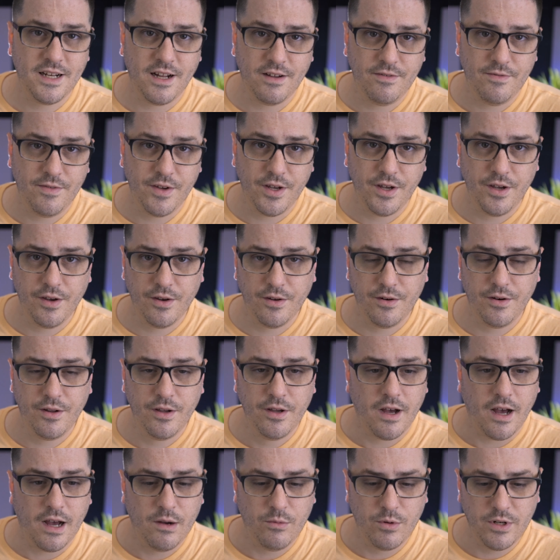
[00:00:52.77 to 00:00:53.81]
I figured
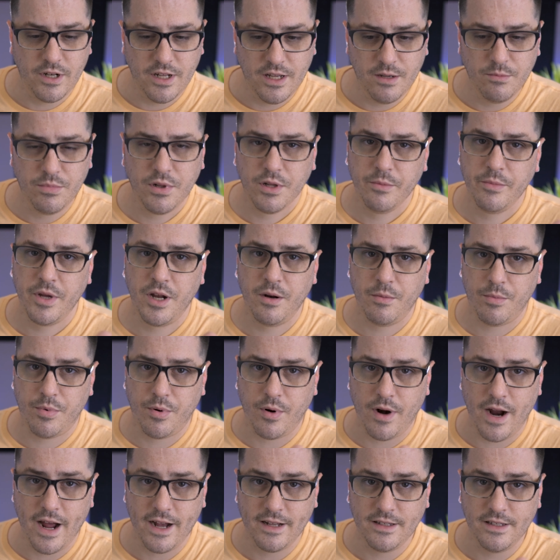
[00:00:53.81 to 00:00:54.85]
I would implement a
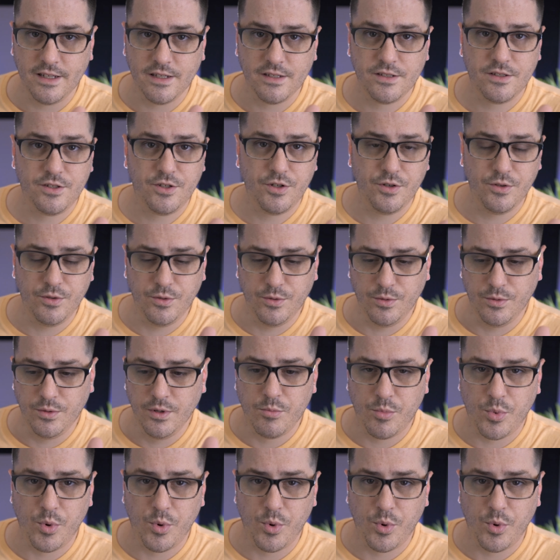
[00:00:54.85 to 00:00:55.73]
practice to